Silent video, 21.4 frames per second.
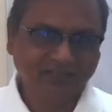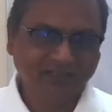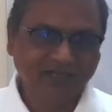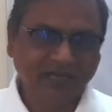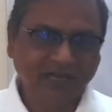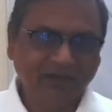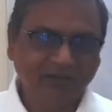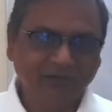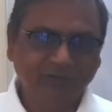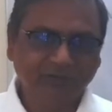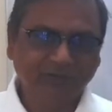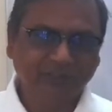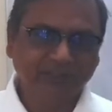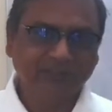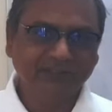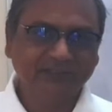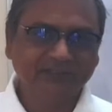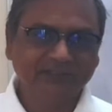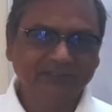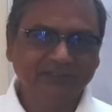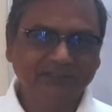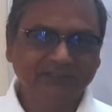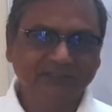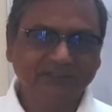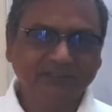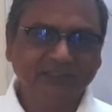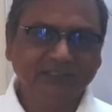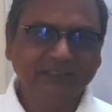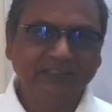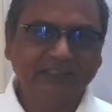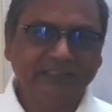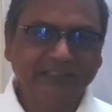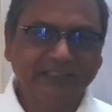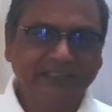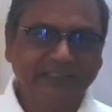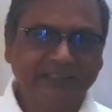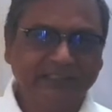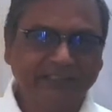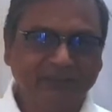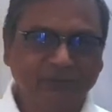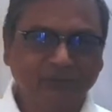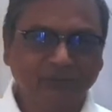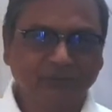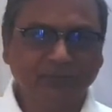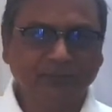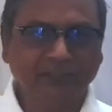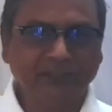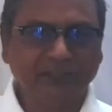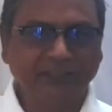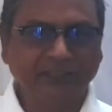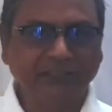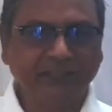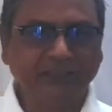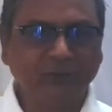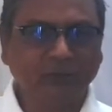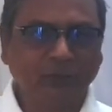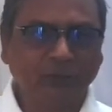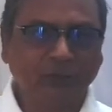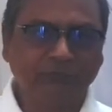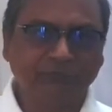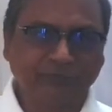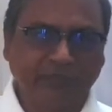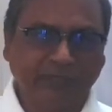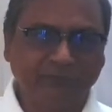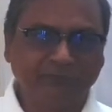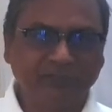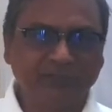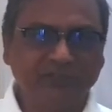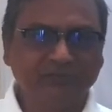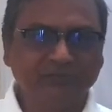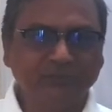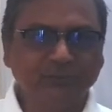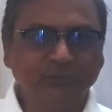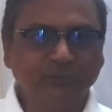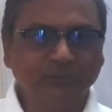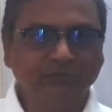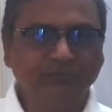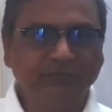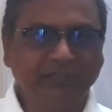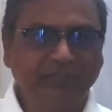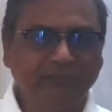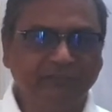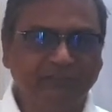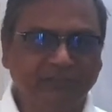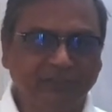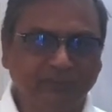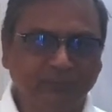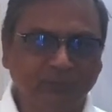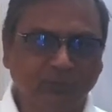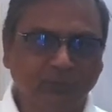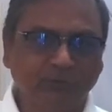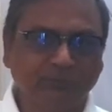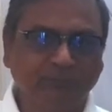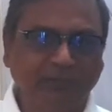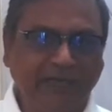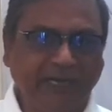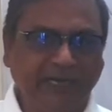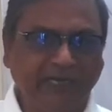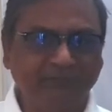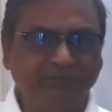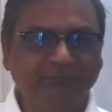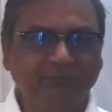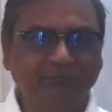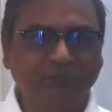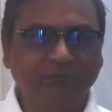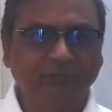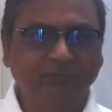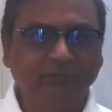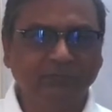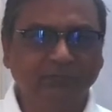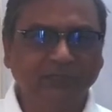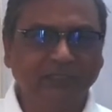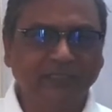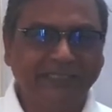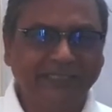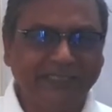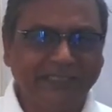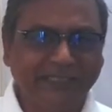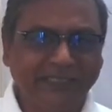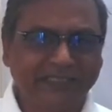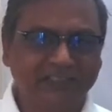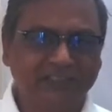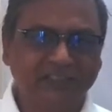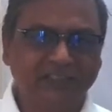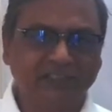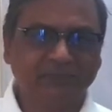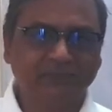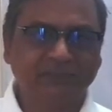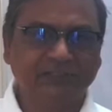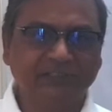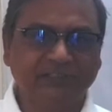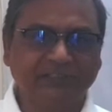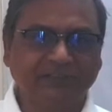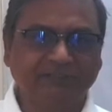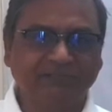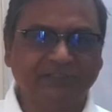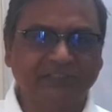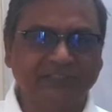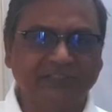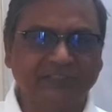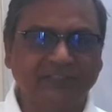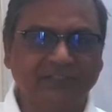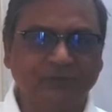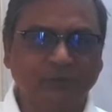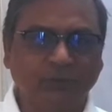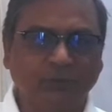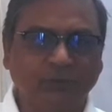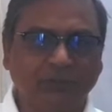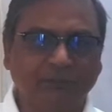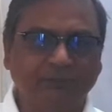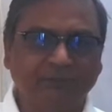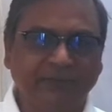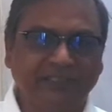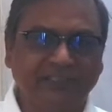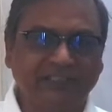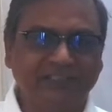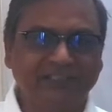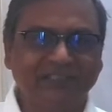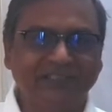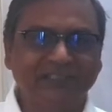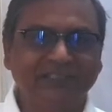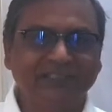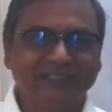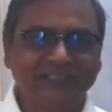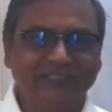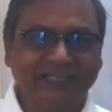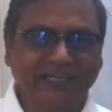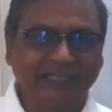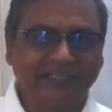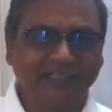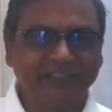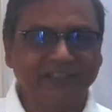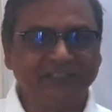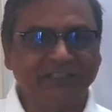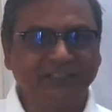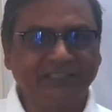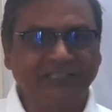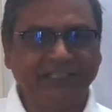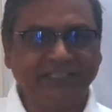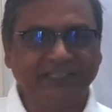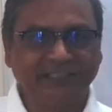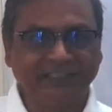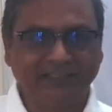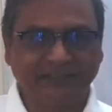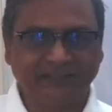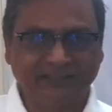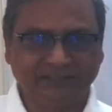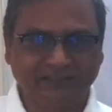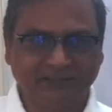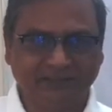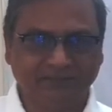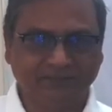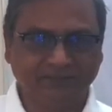However, neither toothbrushing nor fibrous food will remove plaque from inaccessible surfaces or pits stagnation areas.